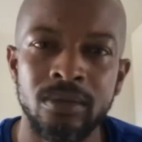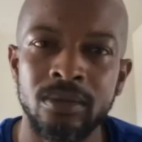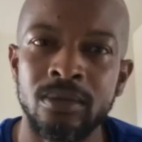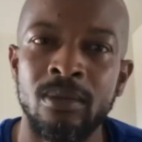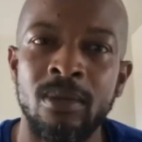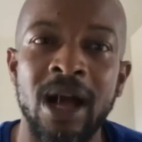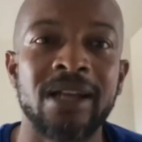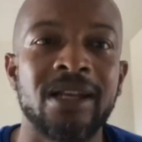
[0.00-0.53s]

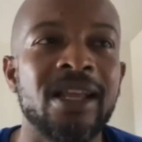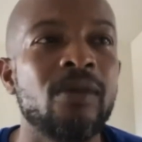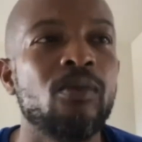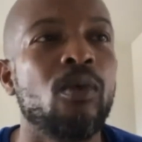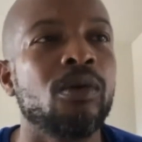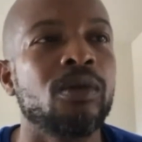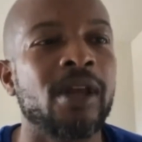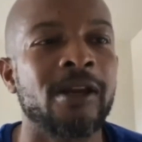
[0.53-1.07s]
I didn't
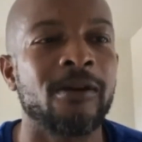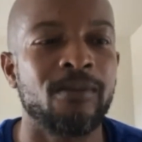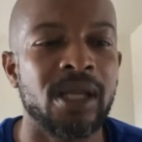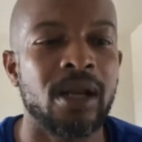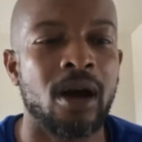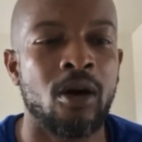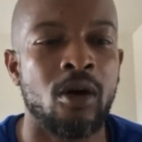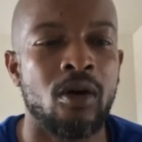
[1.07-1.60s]
want that to be the
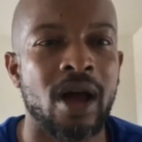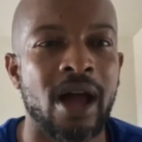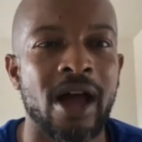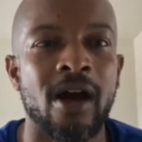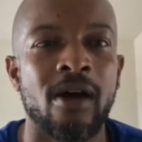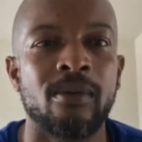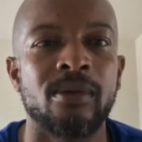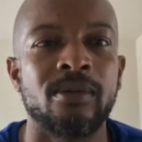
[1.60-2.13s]
whole
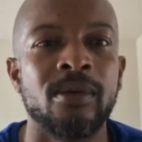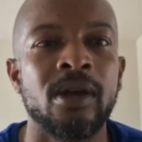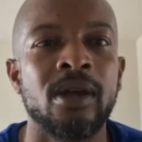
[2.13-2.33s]
album.